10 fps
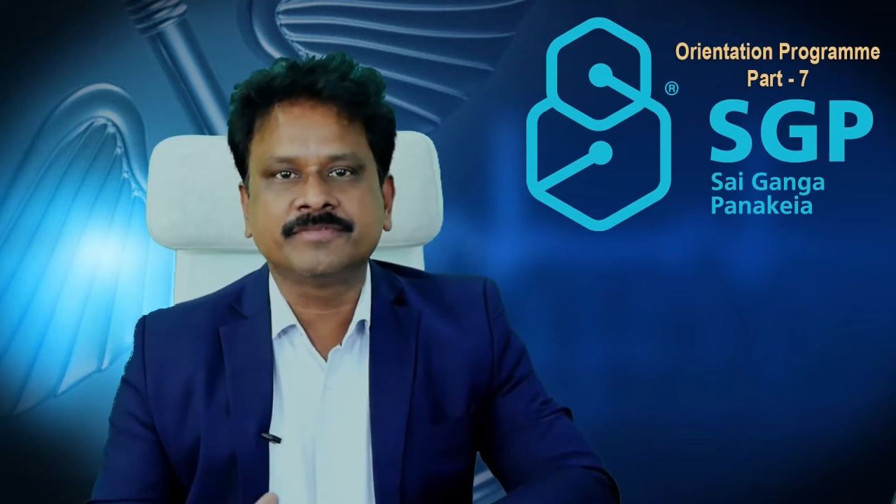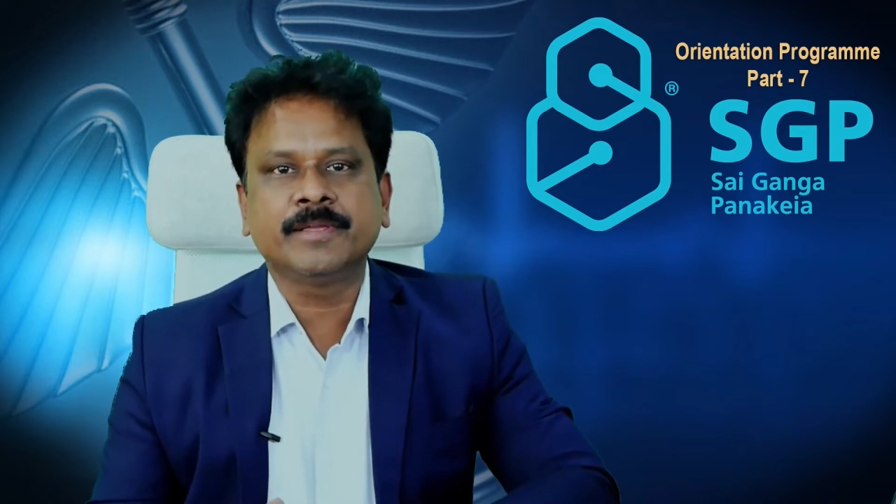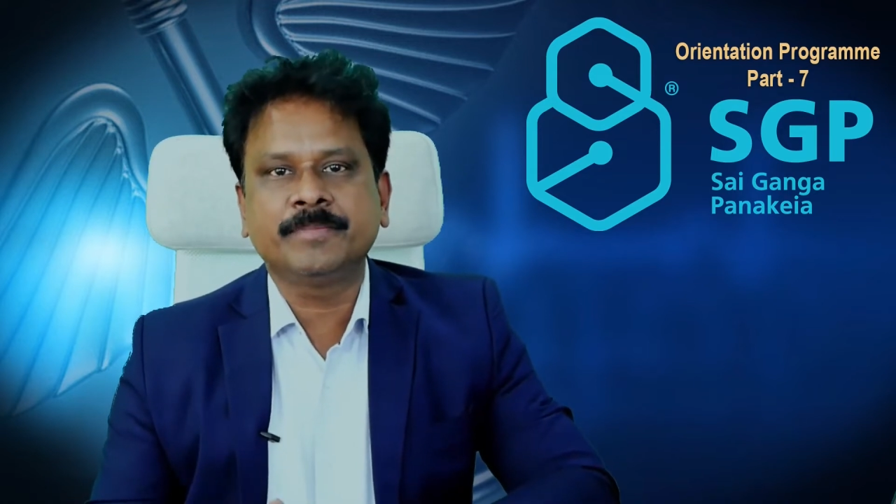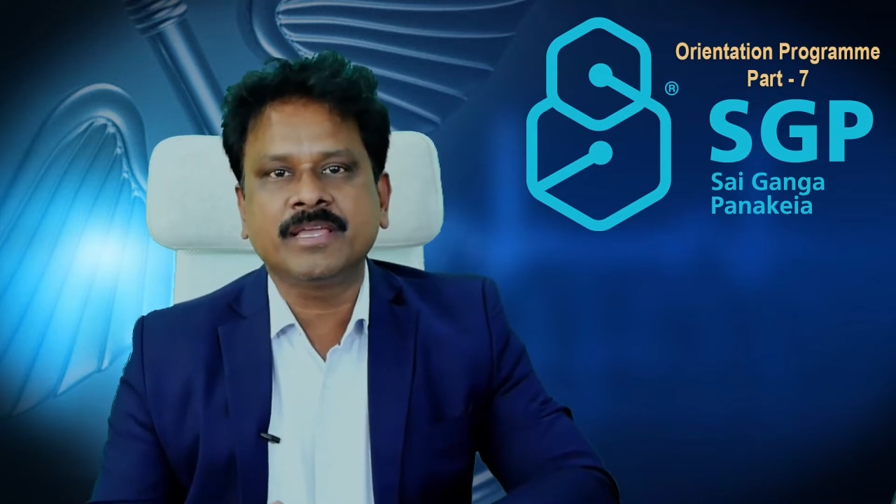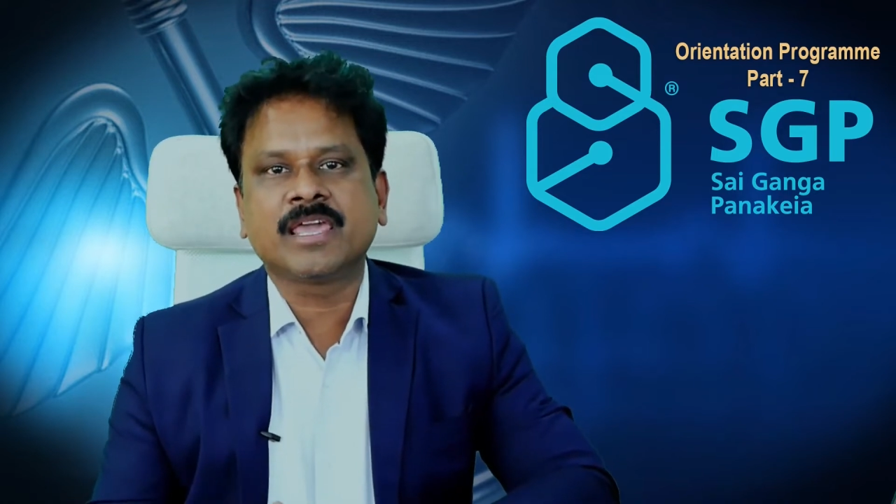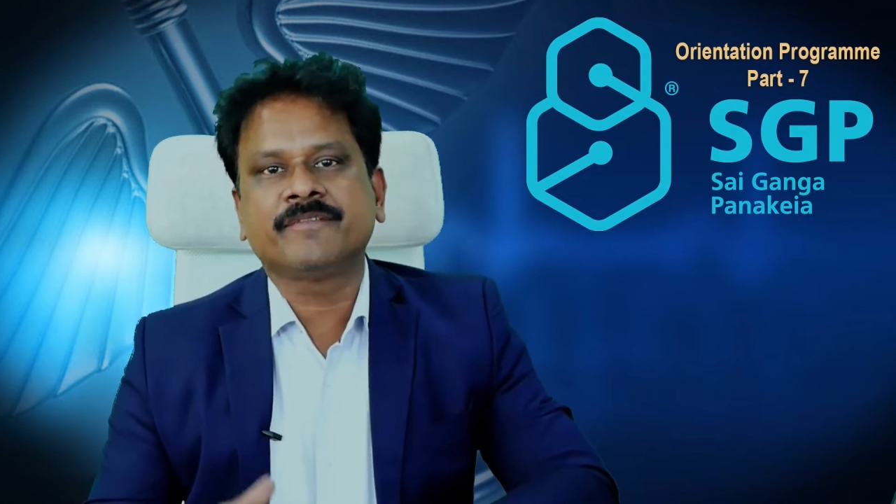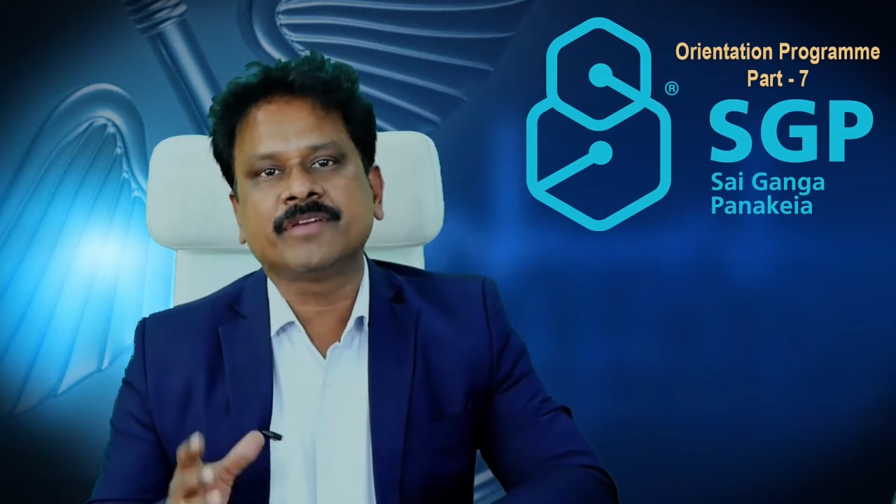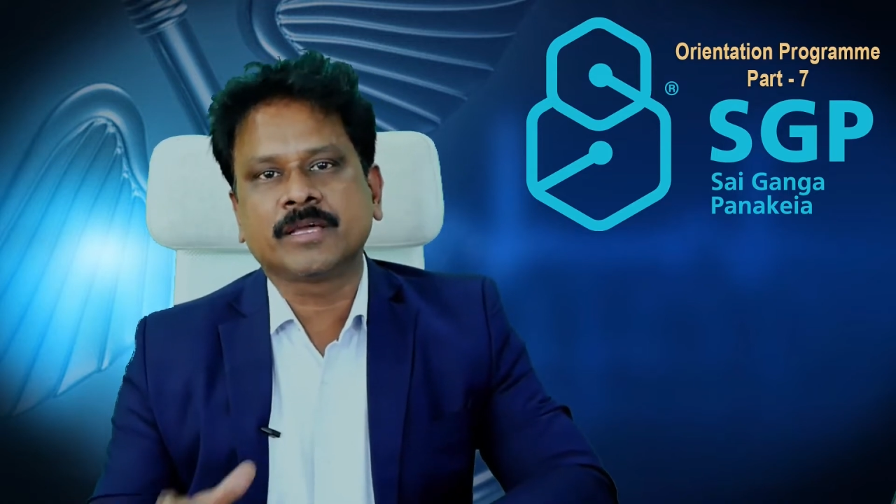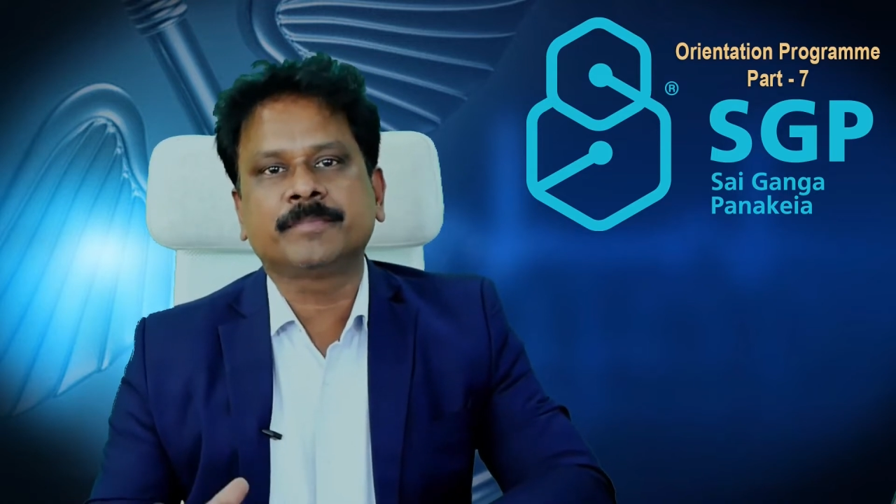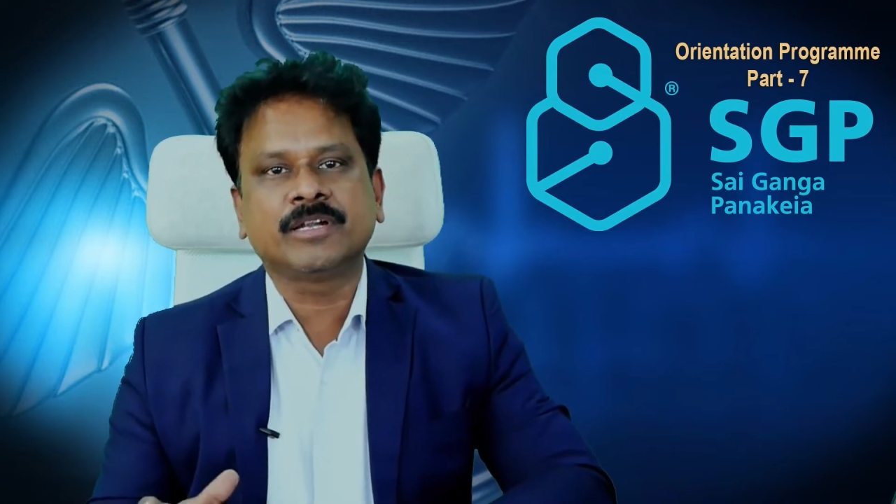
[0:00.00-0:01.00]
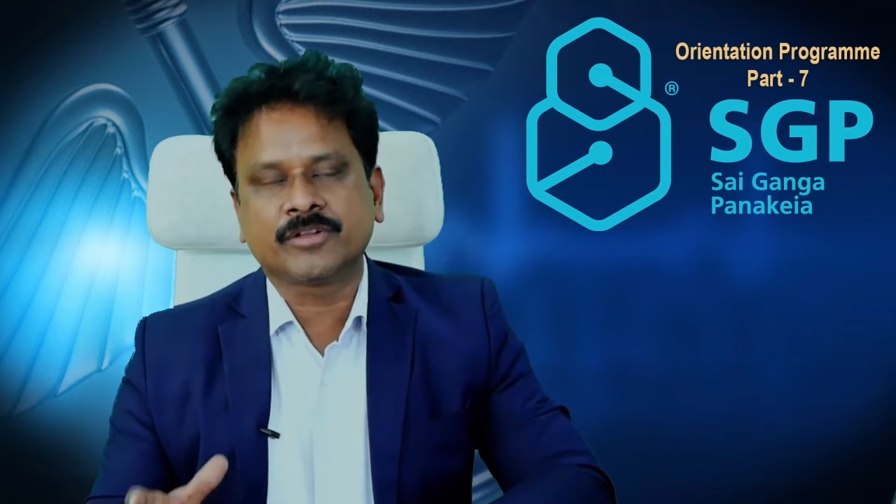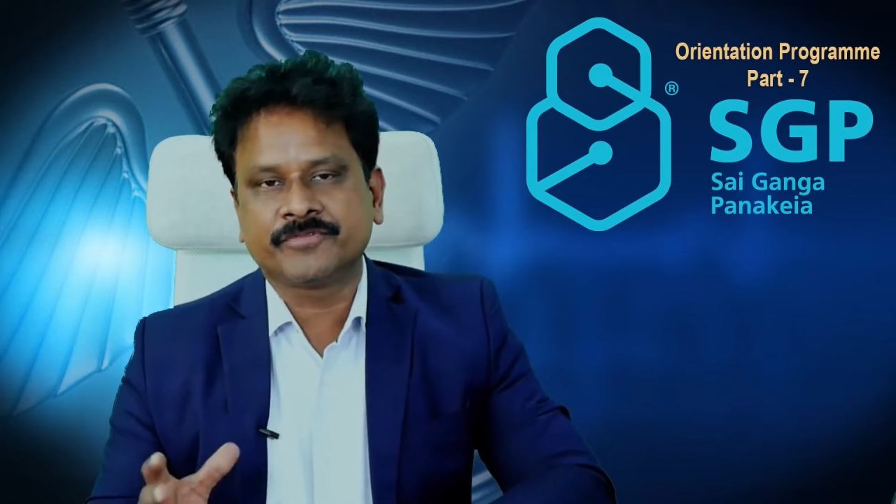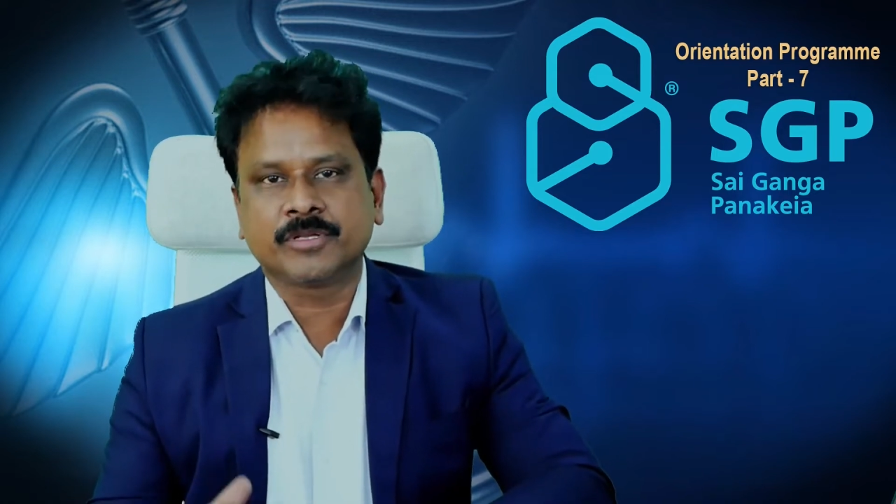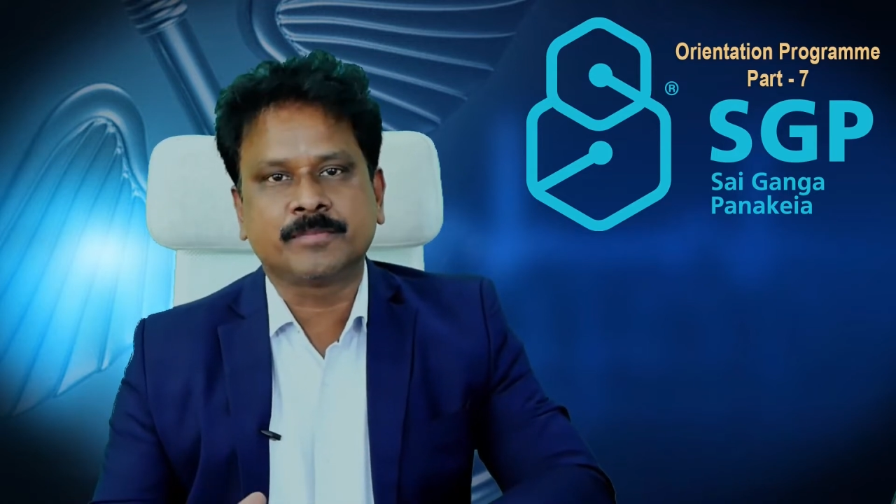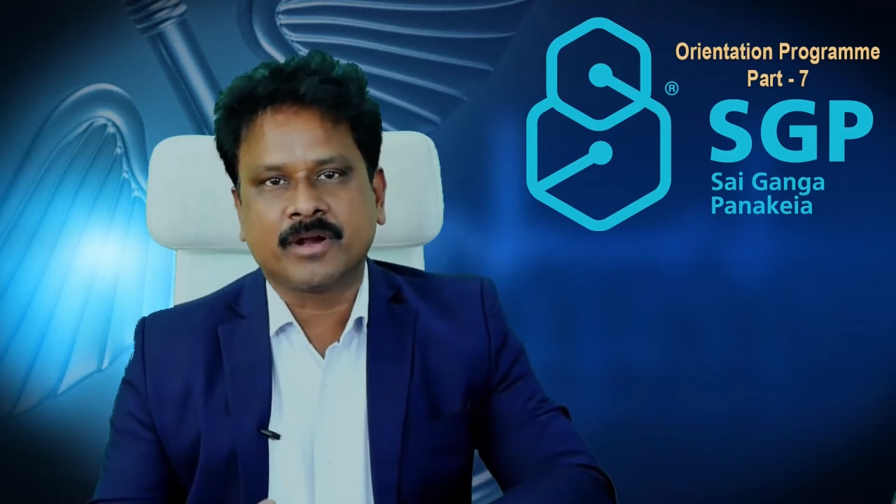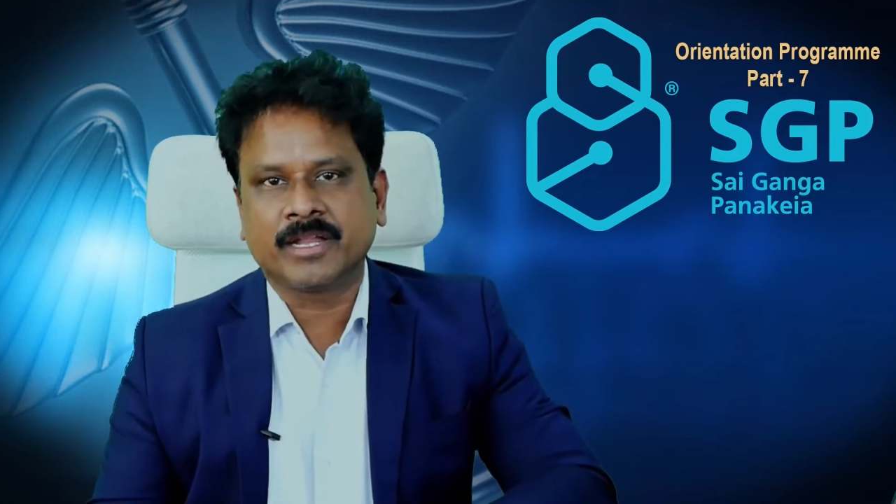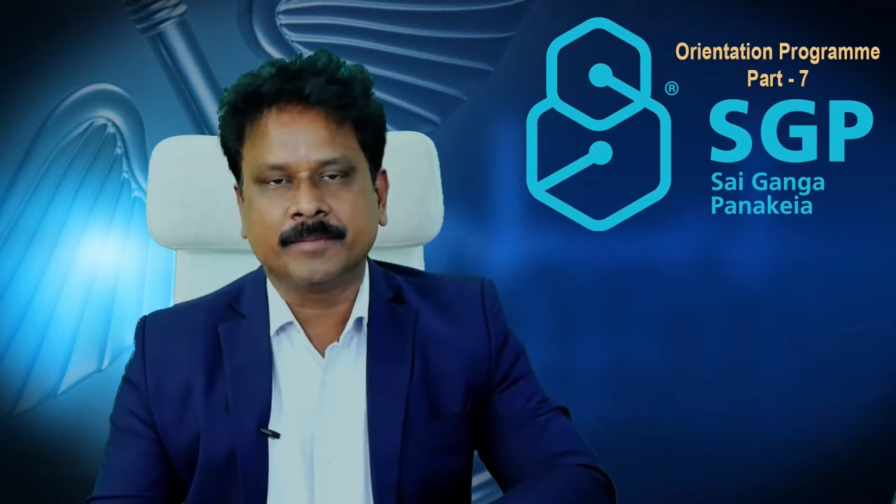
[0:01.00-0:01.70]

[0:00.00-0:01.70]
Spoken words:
VPK fingerprint of your body,